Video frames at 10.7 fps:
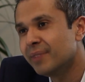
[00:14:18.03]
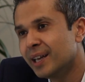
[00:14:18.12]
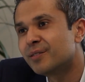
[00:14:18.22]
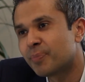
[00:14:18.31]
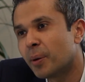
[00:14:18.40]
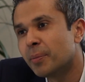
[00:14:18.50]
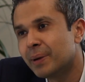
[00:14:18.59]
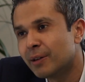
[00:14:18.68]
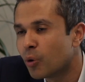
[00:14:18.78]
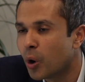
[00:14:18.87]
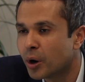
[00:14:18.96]
is probably
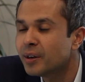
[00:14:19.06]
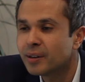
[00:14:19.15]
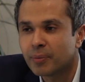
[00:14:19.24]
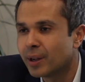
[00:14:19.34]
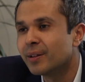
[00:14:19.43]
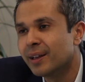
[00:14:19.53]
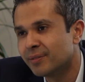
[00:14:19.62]
wrong. Well, it